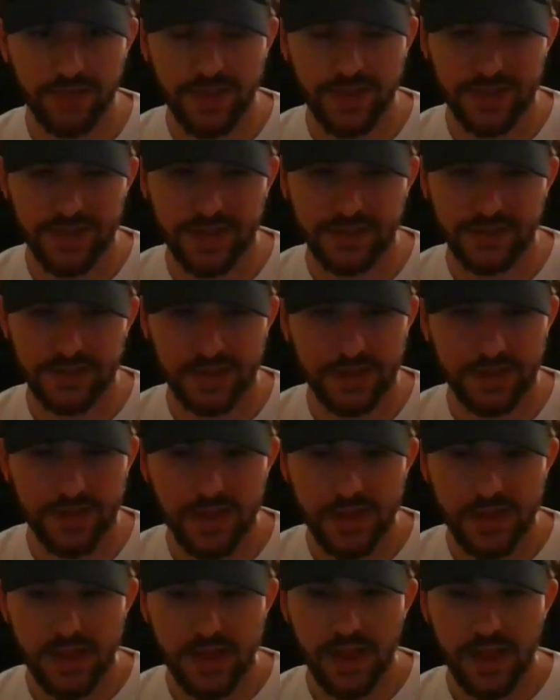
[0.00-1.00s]
fantastic.
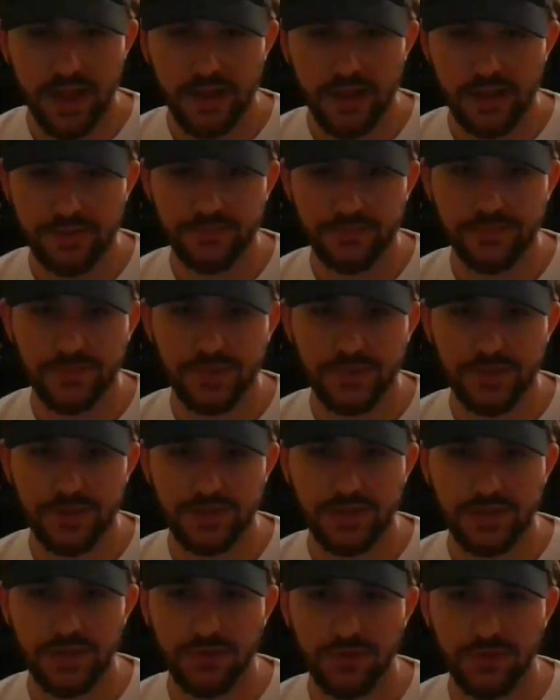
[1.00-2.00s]

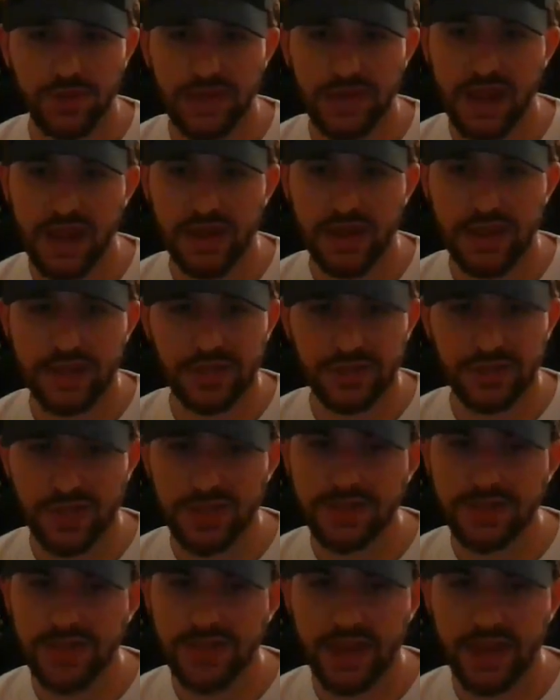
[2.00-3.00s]
Because again, it's
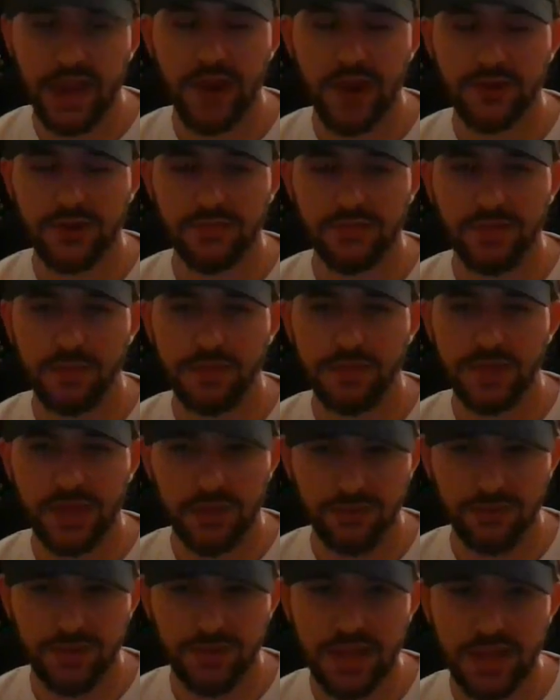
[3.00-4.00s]
that character development that
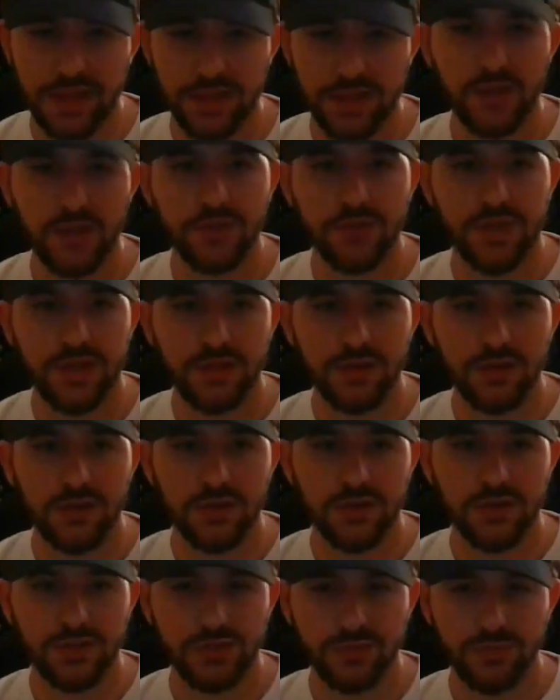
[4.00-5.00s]
you need. He
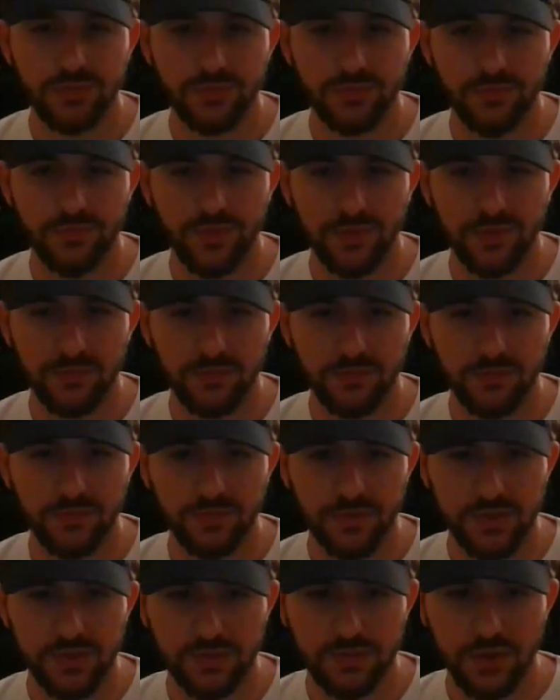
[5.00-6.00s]
learns from
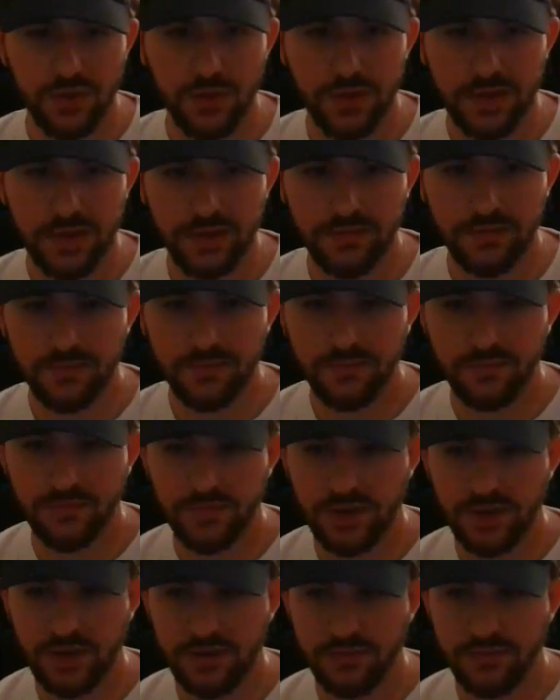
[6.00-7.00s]
going,
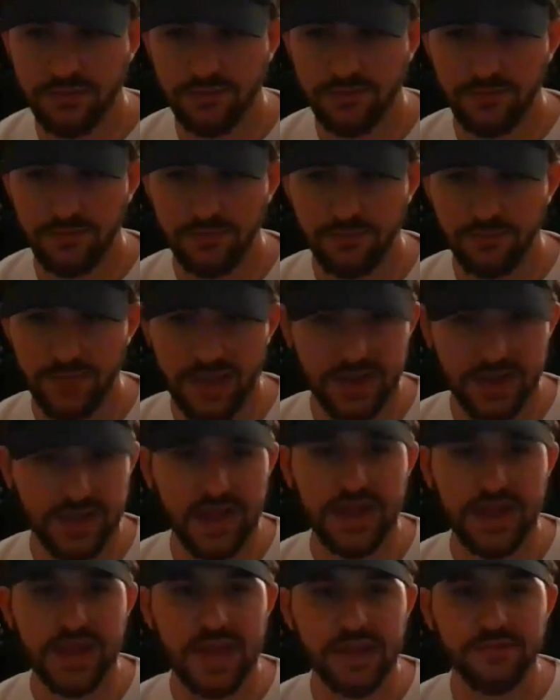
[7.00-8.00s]
being
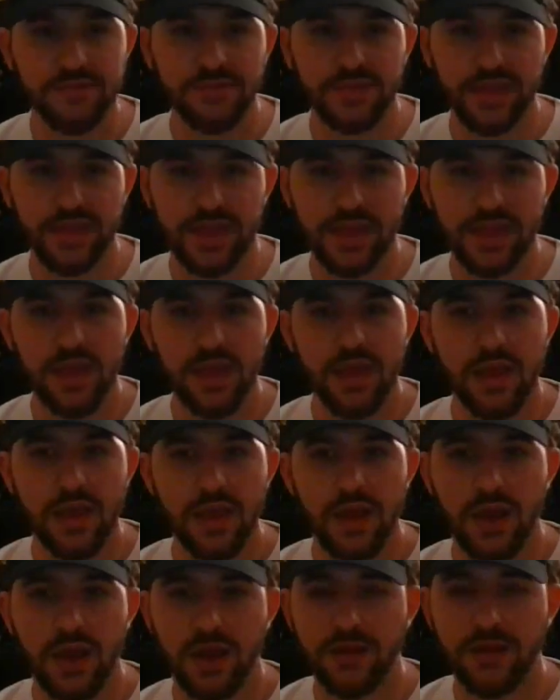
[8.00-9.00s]
naive and like,
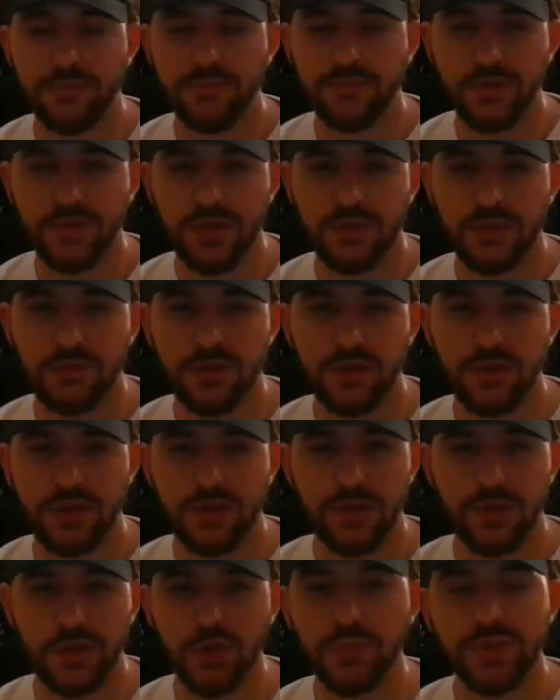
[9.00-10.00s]

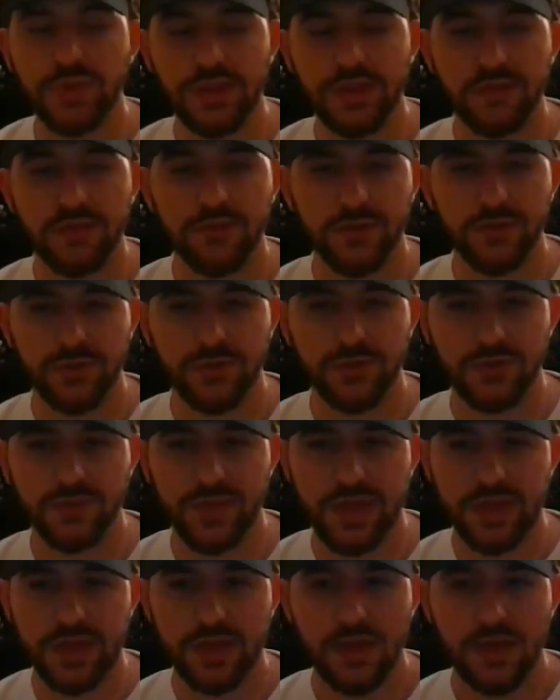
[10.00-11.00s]
a human lover, so to
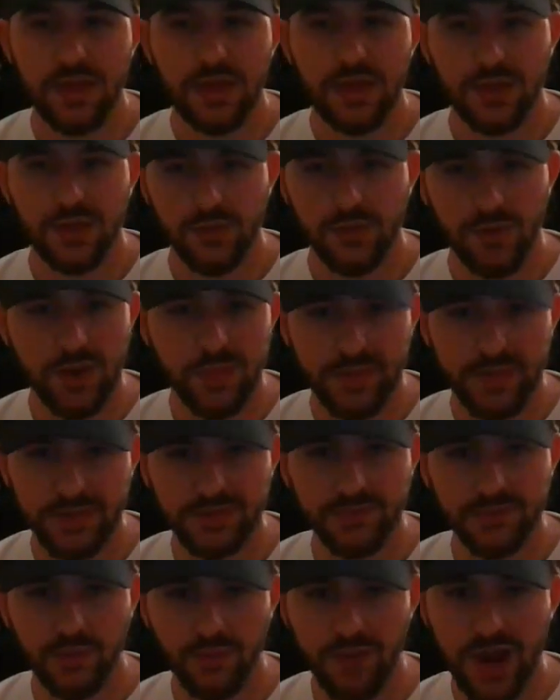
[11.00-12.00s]
speak, to where he
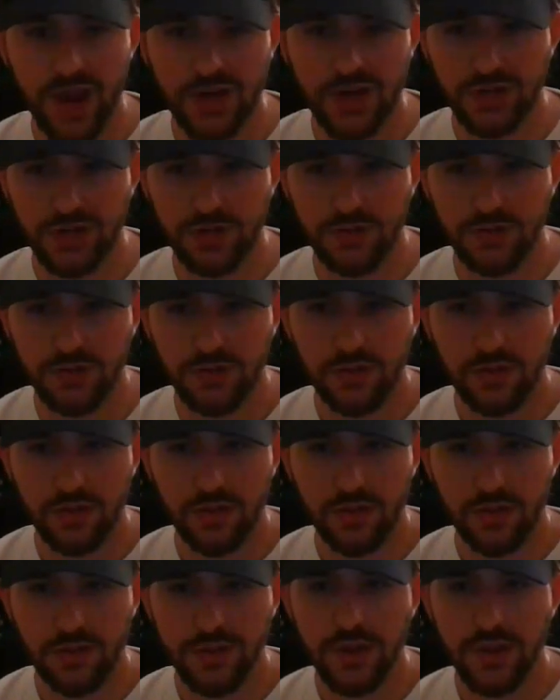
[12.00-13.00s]
becomes more rational.
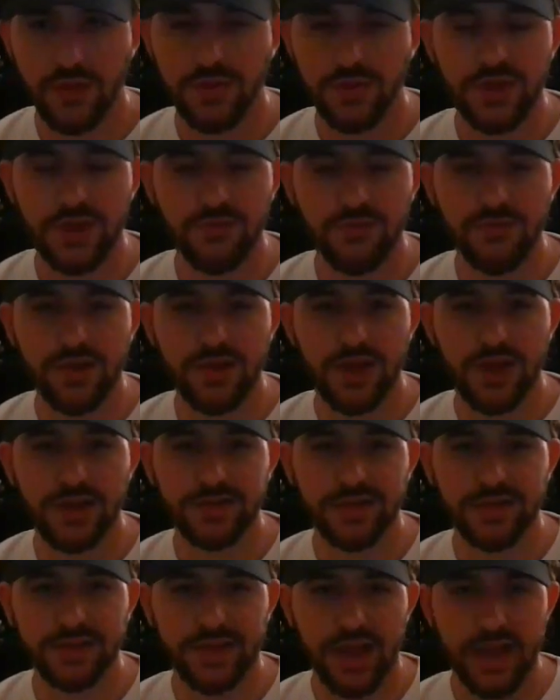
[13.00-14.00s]
And he
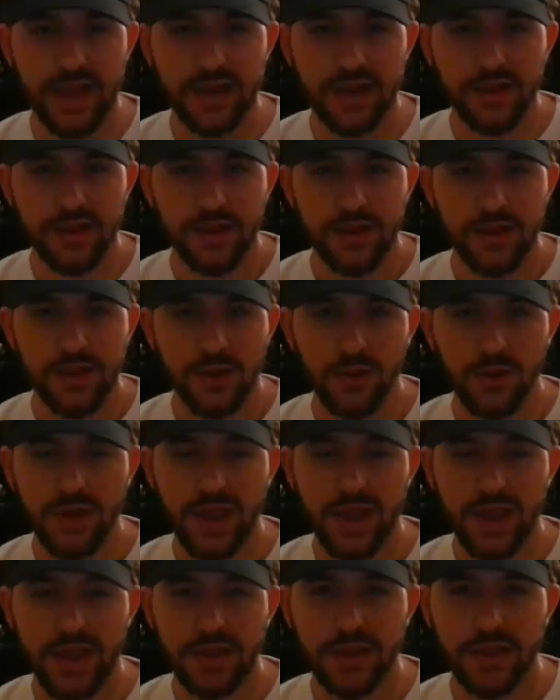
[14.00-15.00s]
realizes that
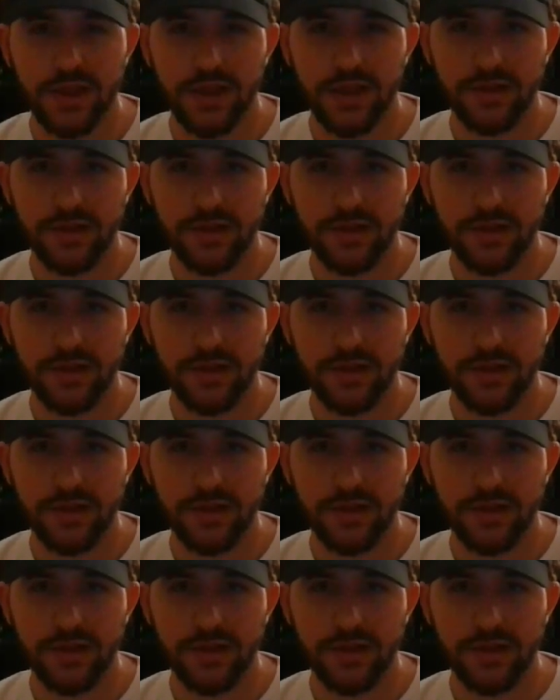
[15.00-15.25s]
okay,